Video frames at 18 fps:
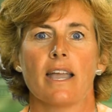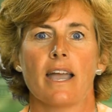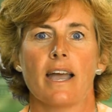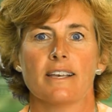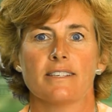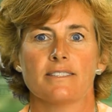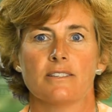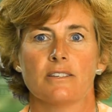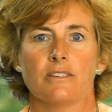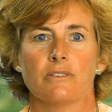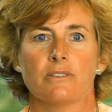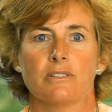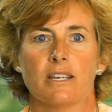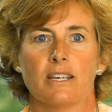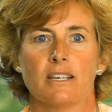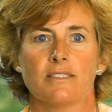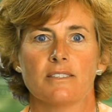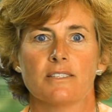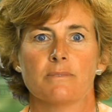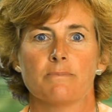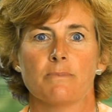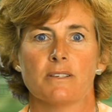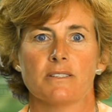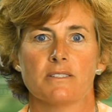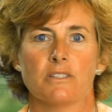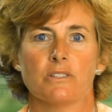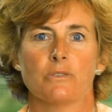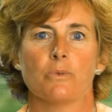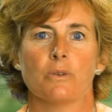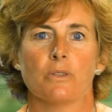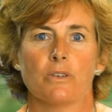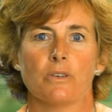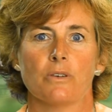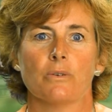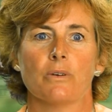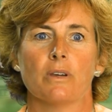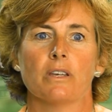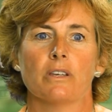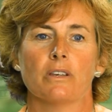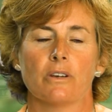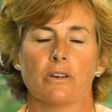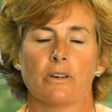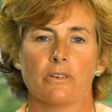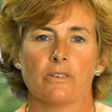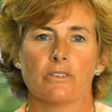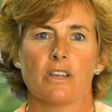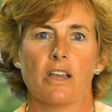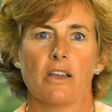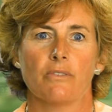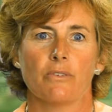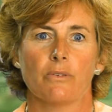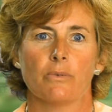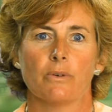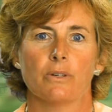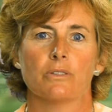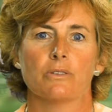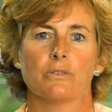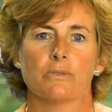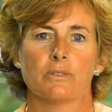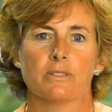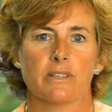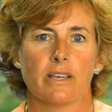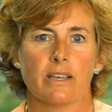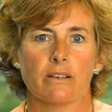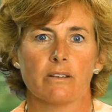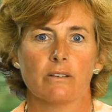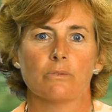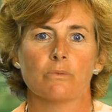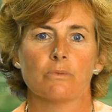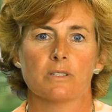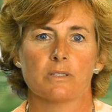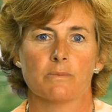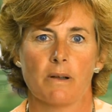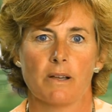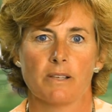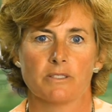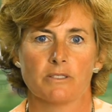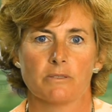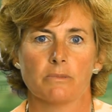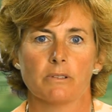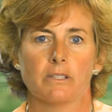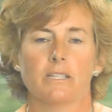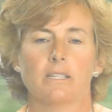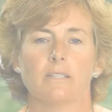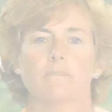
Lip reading: ask that you take this message with you and encourage everyone to recycle responsibly.